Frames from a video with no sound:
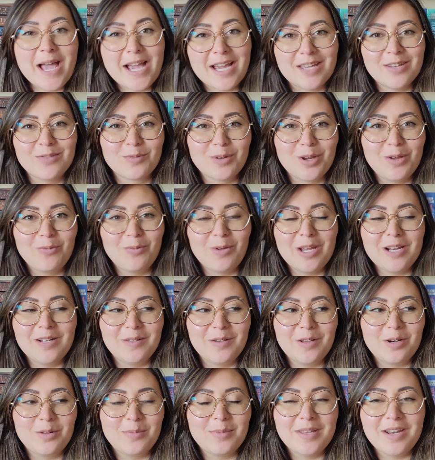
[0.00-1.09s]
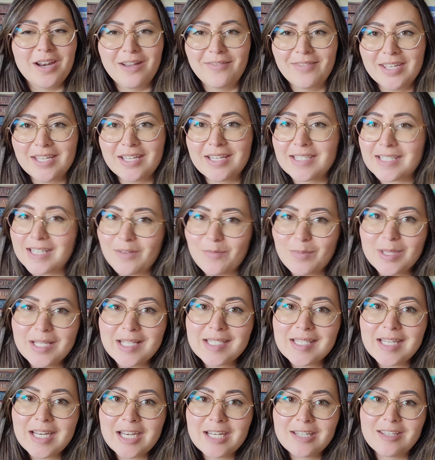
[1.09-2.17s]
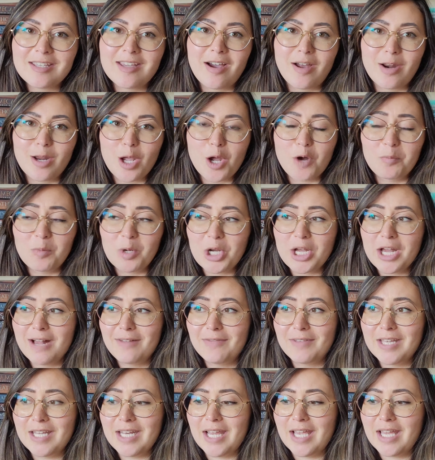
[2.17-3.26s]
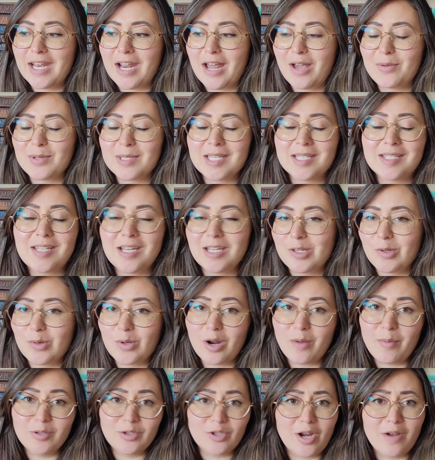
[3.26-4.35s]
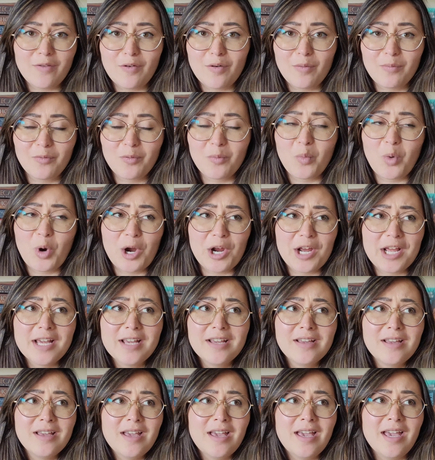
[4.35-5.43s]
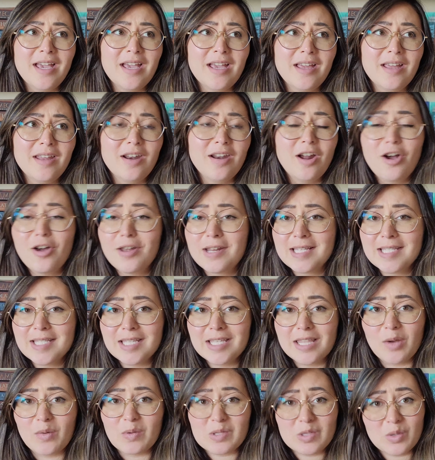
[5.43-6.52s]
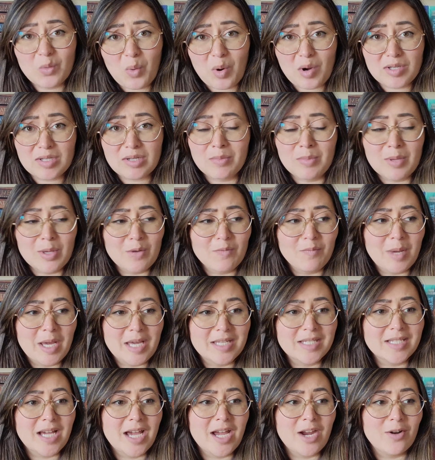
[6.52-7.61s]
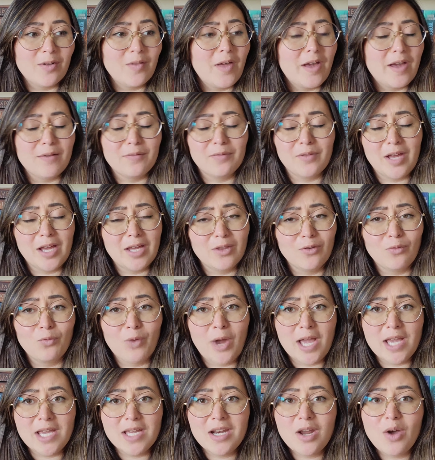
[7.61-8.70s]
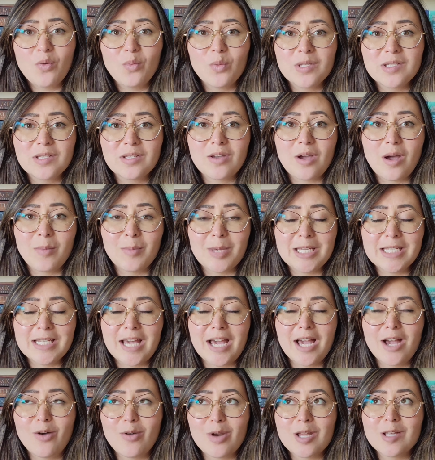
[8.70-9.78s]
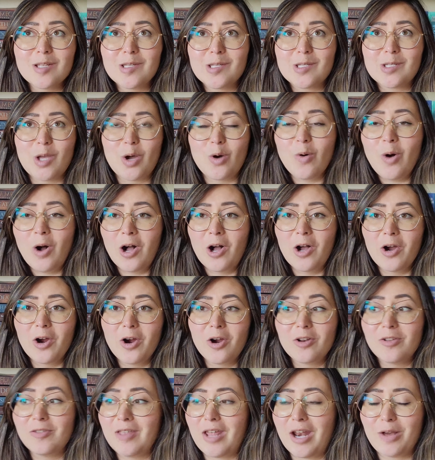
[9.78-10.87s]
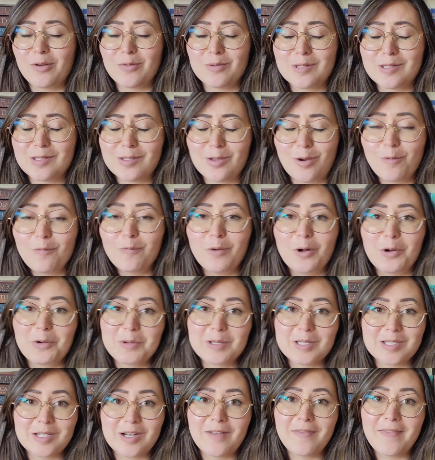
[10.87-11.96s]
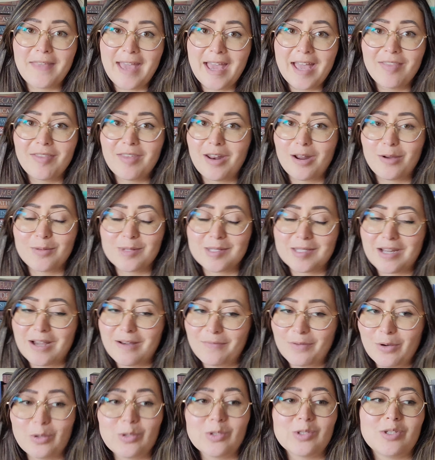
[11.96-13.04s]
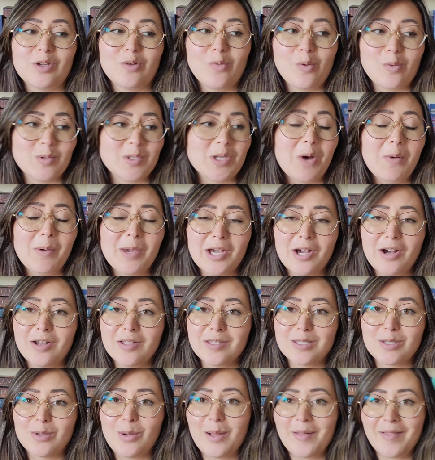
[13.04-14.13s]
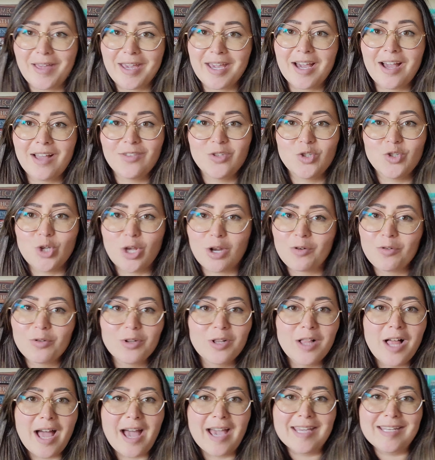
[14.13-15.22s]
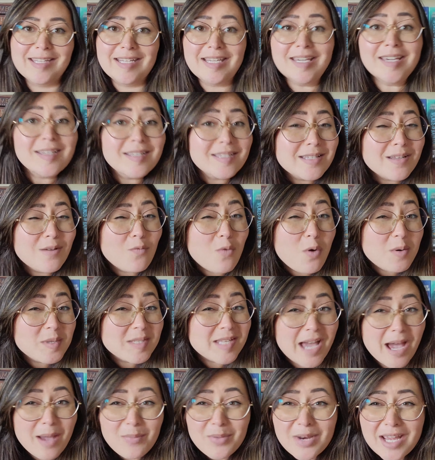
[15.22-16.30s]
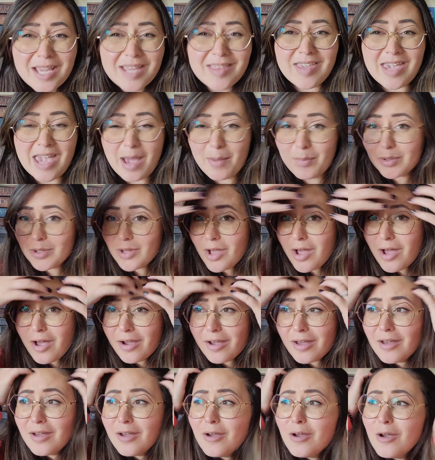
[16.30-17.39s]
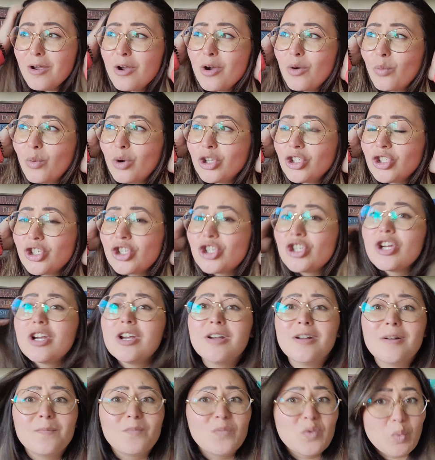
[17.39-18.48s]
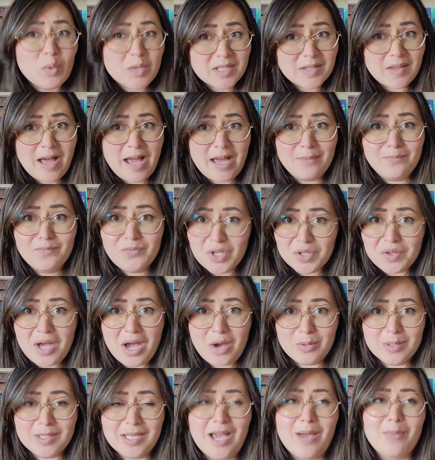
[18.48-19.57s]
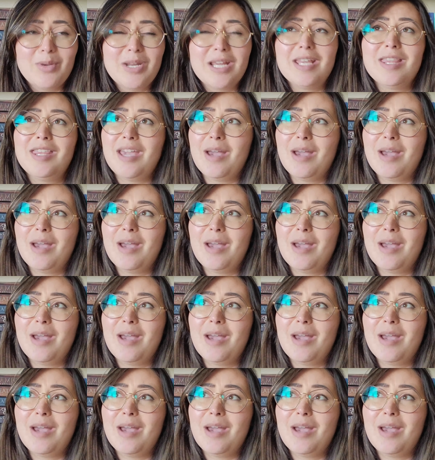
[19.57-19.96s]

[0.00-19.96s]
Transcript: back and reread a little bit of it because I've been listening to the audiobook of it and I was listening to it on my drive home from work. And honestly, that was the worst commute of my entire life. Like, the rain was coming down so hard that I was so focused on that that I was not focused on what was going on. So I, like, got general ideas of what was happening in the epilogue, which was a lot. A lot was happening